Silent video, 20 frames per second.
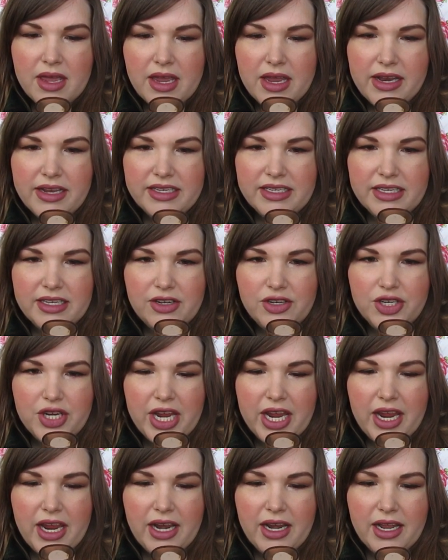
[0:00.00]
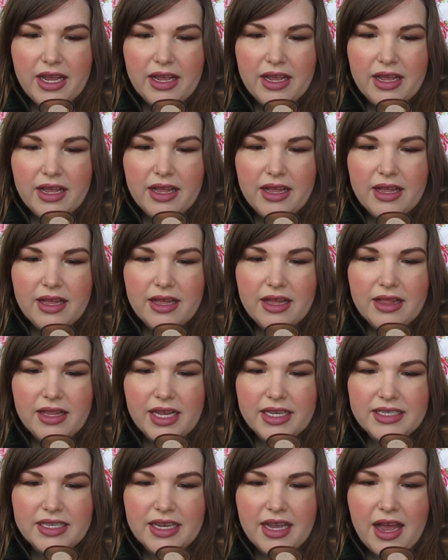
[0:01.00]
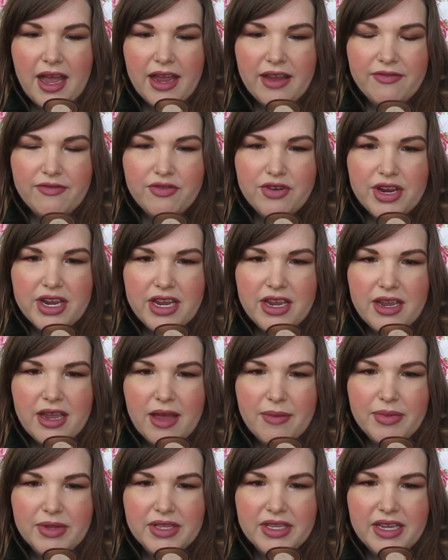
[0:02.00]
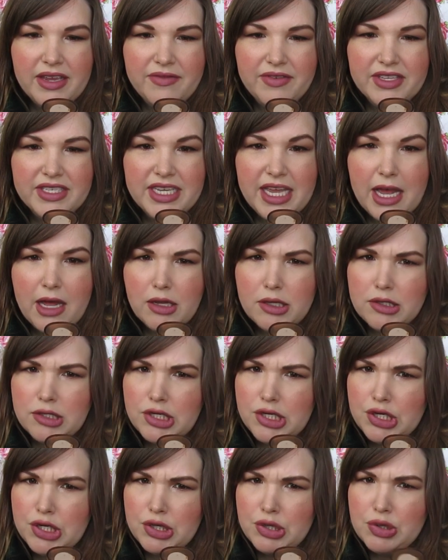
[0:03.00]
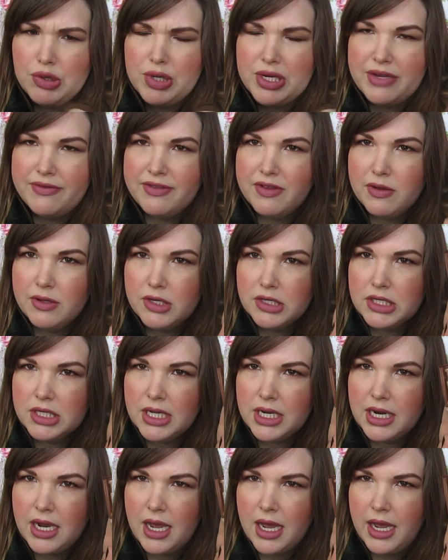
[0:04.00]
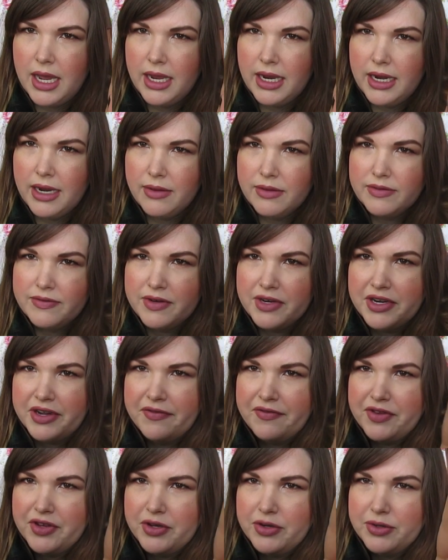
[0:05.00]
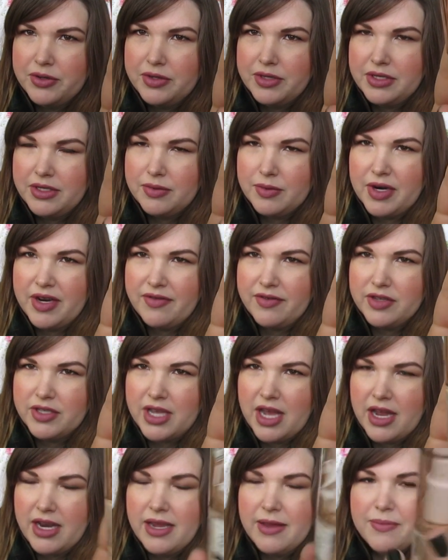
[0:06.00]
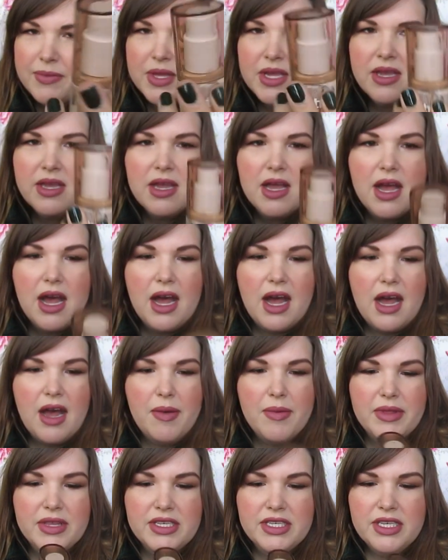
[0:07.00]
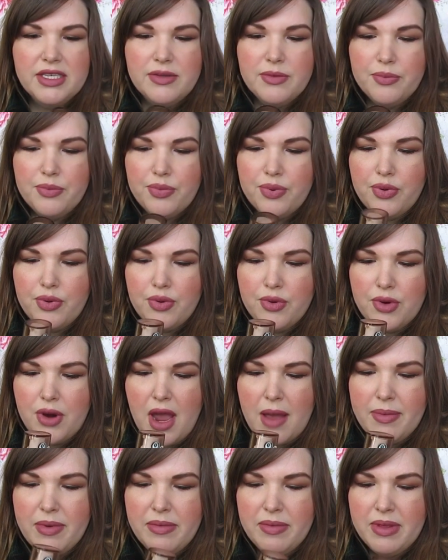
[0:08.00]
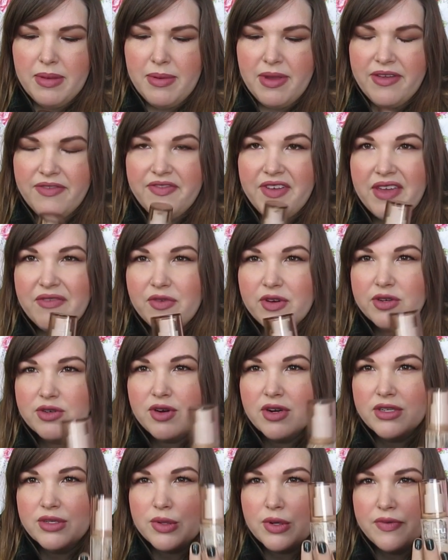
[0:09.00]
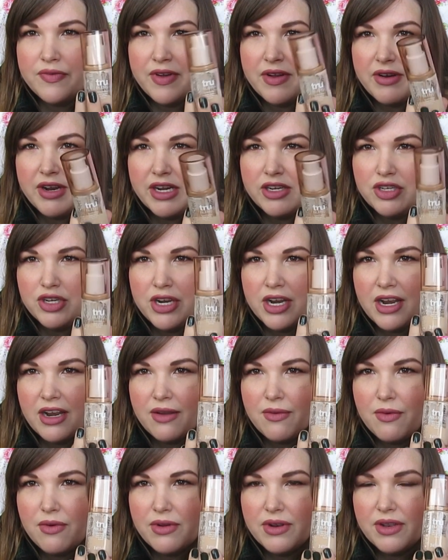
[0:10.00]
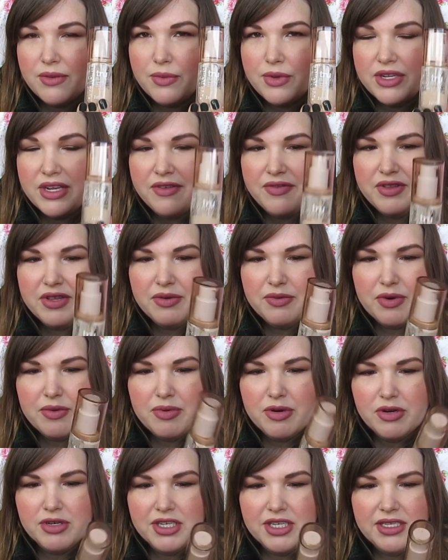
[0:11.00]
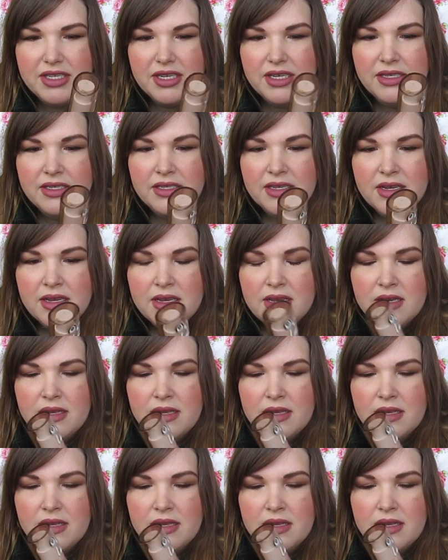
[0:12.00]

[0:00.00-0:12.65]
It is in the shade Classic Ivory. I believe it's L2, even though it looks like an I, and I was very confused when I first got it. This is probably my favorite drugstore foundation, and I will definitely repurchase this.